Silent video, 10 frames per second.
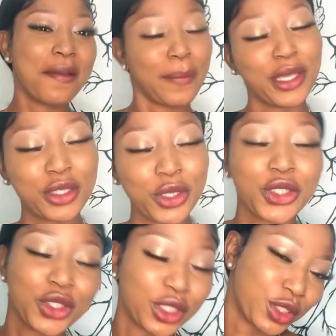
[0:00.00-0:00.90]
Make sure you
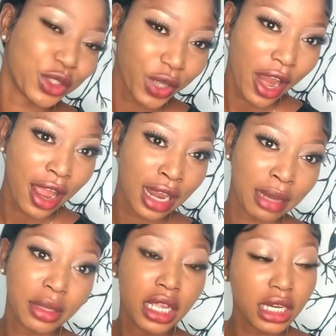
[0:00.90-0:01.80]
subscribe,
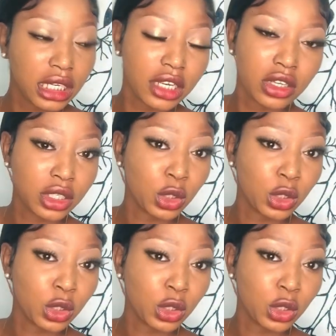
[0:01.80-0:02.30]
click on the